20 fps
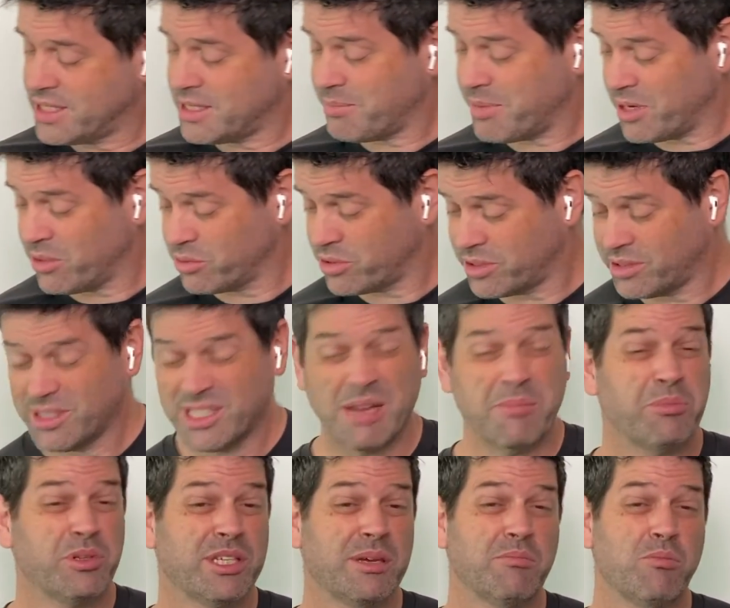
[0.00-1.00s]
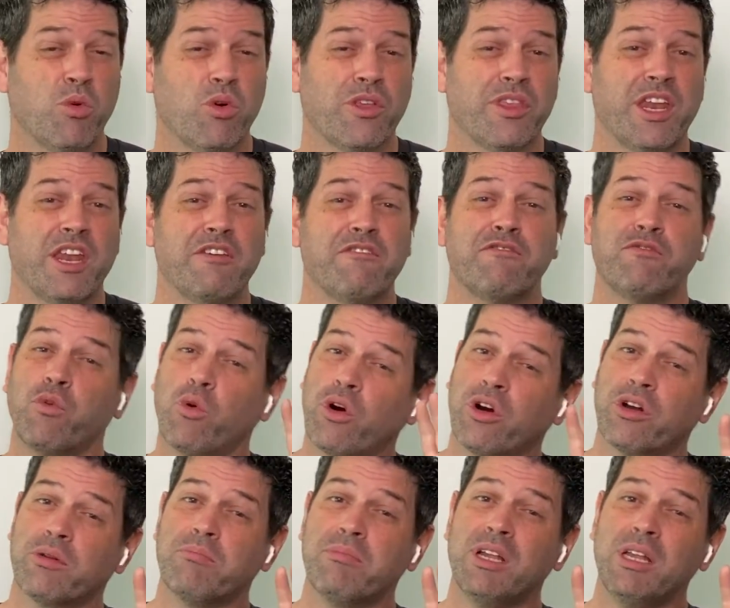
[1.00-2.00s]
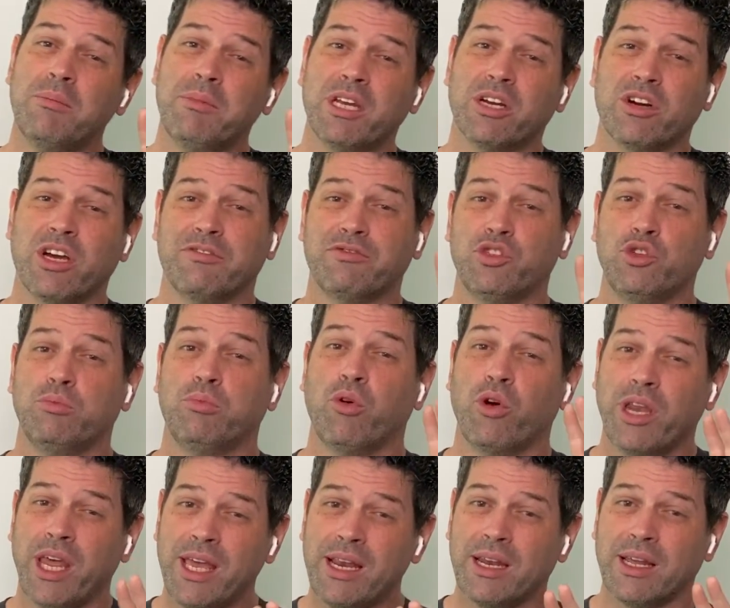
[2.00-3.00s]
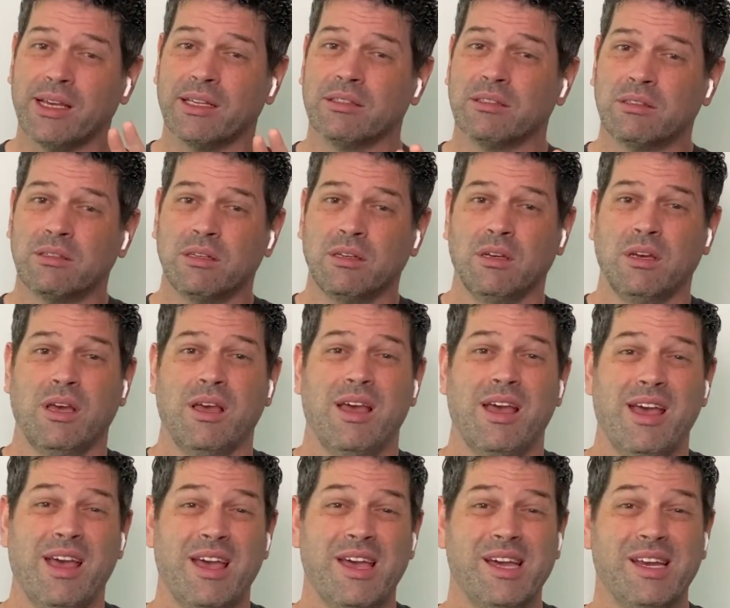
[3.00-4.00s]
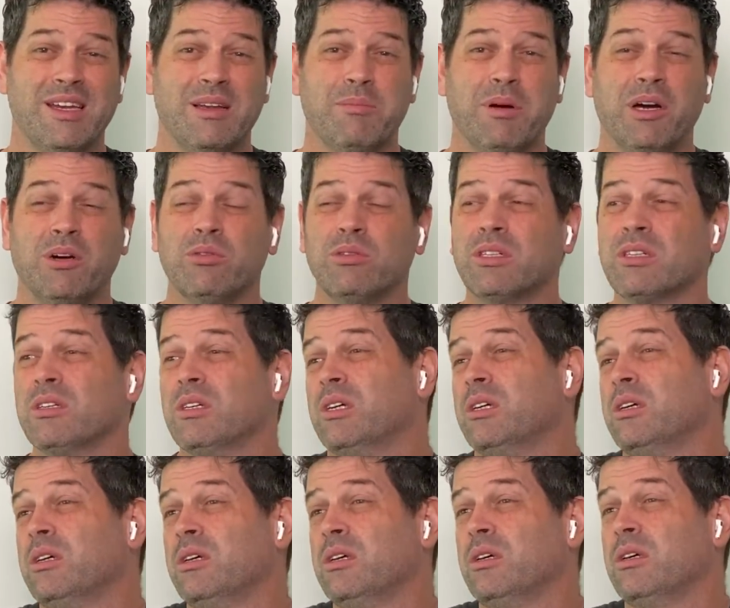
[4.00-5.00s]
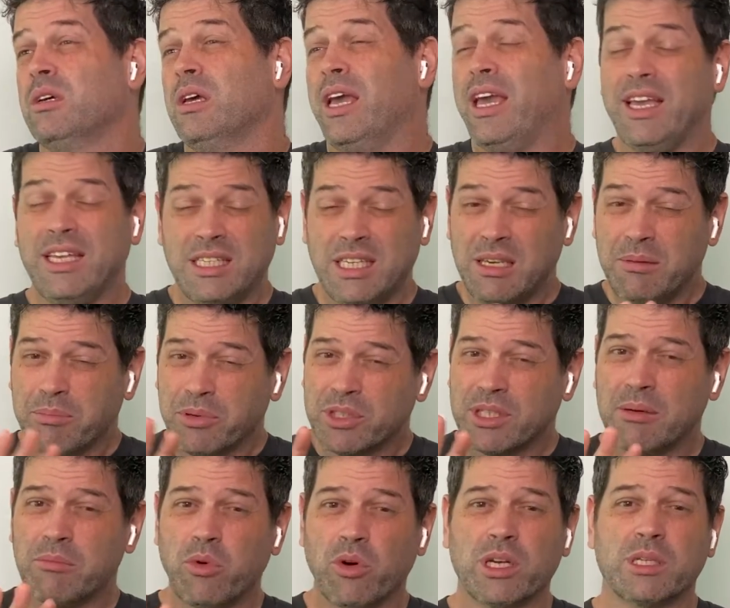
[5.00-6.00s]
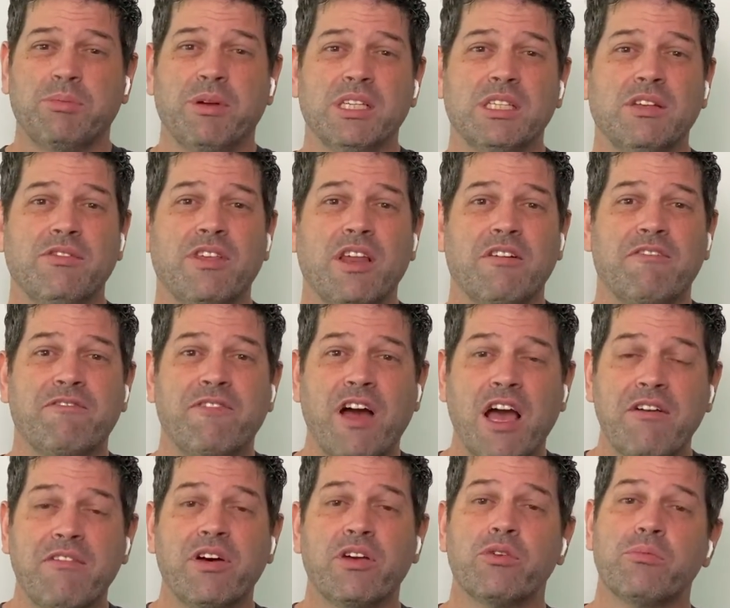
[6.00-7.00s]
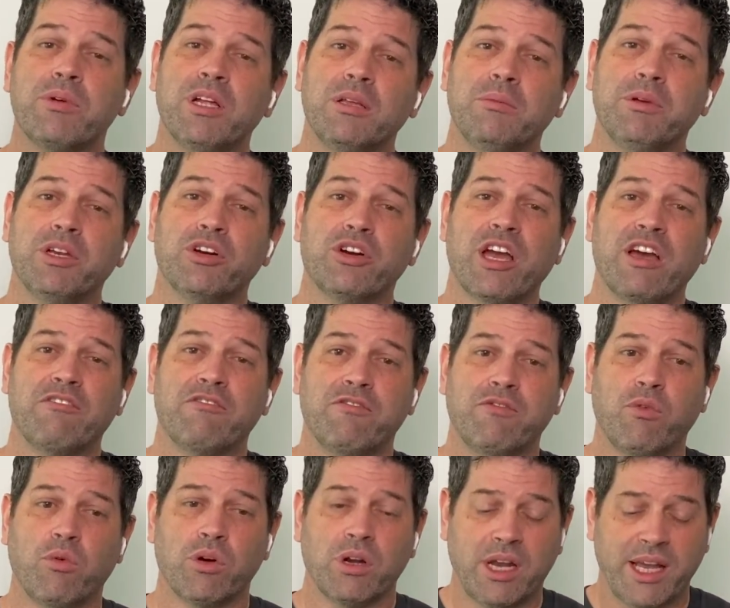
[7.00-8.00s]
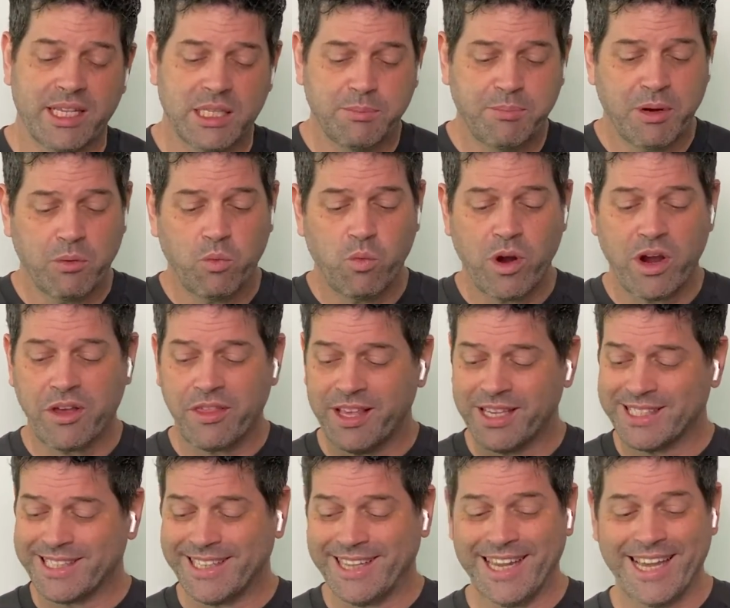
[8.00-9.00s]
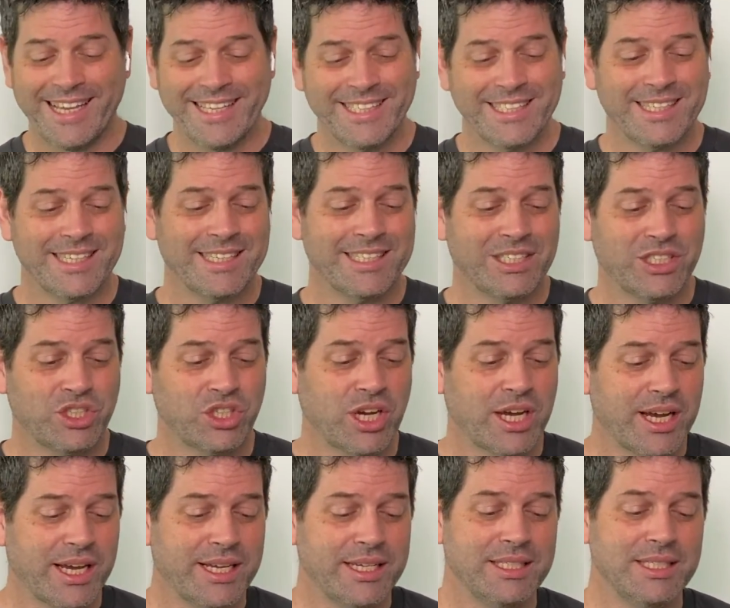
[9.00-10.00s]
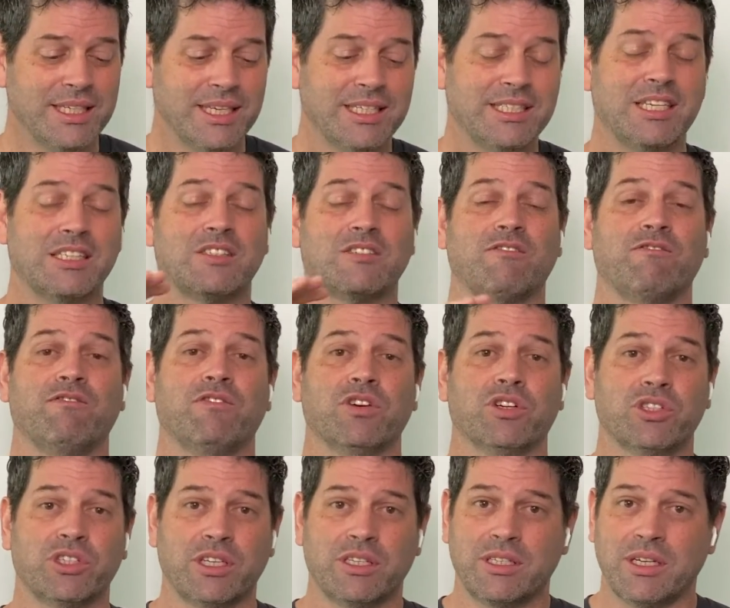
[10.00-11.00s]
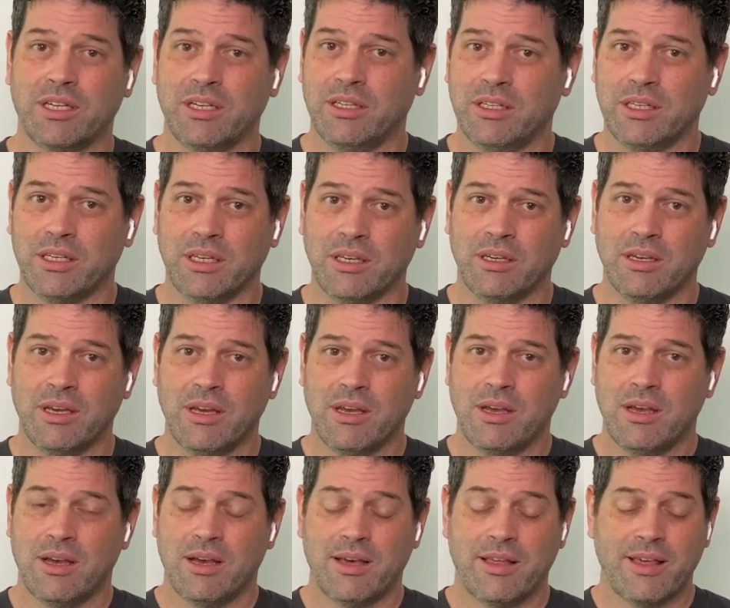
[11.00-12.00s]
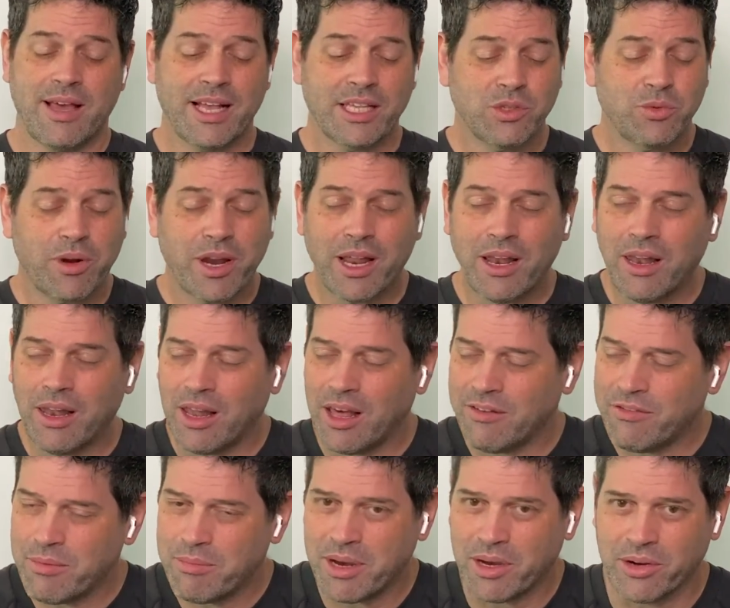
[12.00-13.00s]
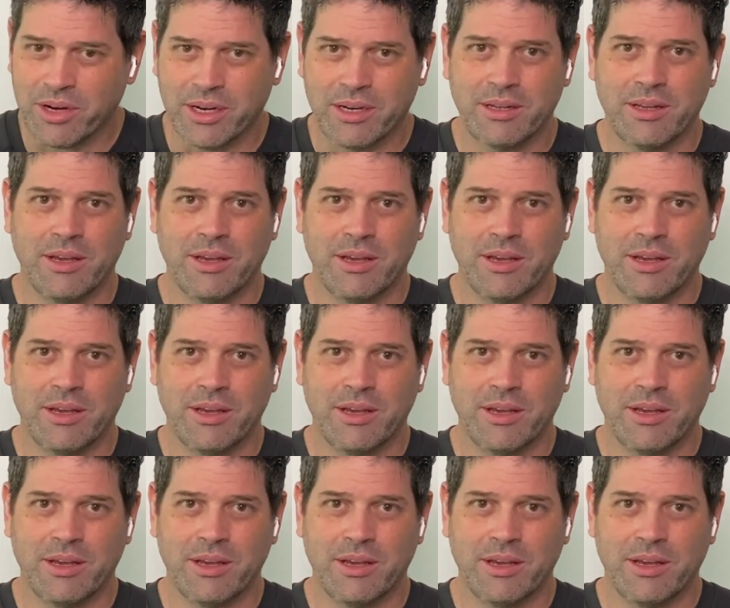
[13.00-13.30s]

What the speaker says: about 10% more than a 400mm f2.8 lens, and about 18% more expensive than a 500mm f4 lens. But where this lens shines is its versatility. That's what I love about it.